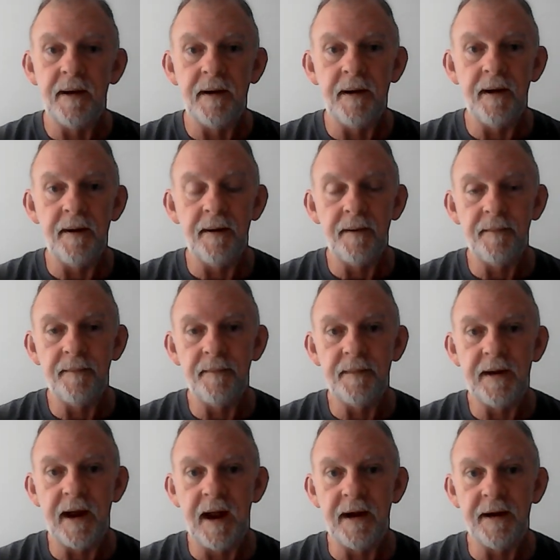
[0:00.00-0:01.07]
they're
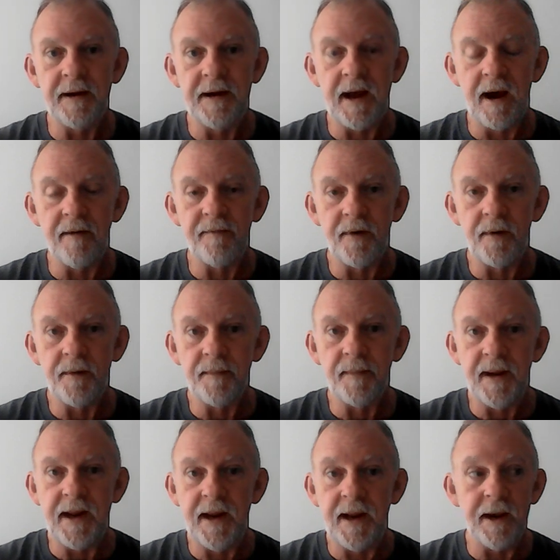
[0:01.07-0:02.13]
kind of diverting me.